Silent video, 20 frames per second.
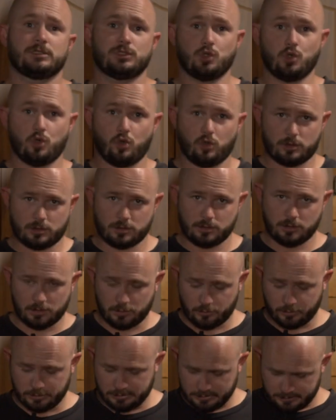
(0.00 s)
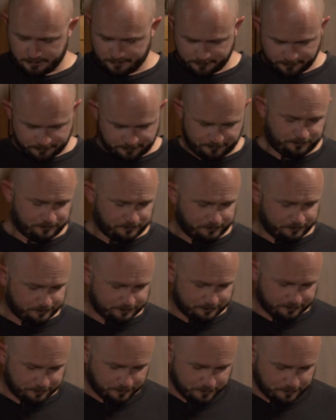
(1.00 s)
talk lures.
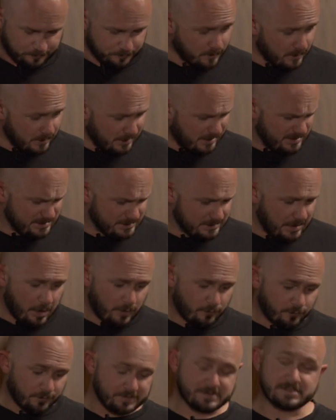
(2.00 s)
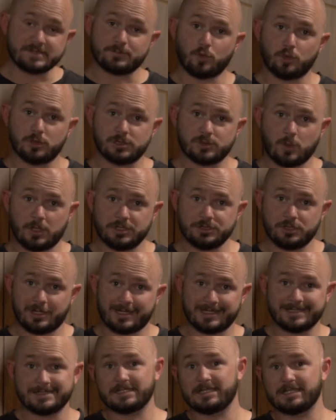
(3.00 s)
I'm going to start off with the smallest ones I
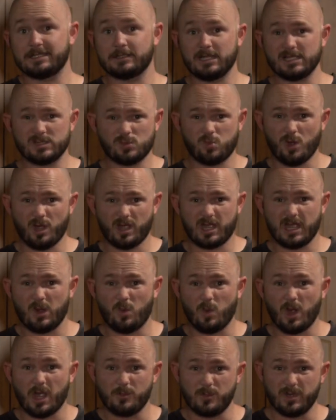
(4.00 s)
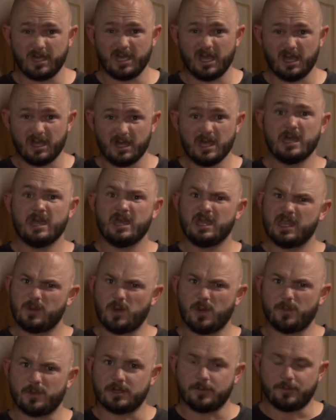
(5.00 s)
can see and let's work out way bigger. That
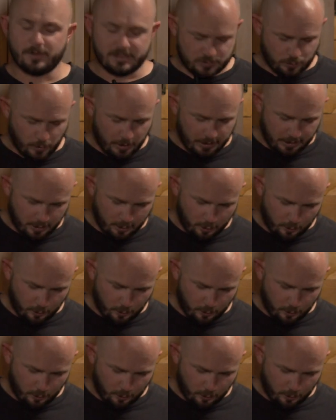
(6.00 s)
might be the best way to go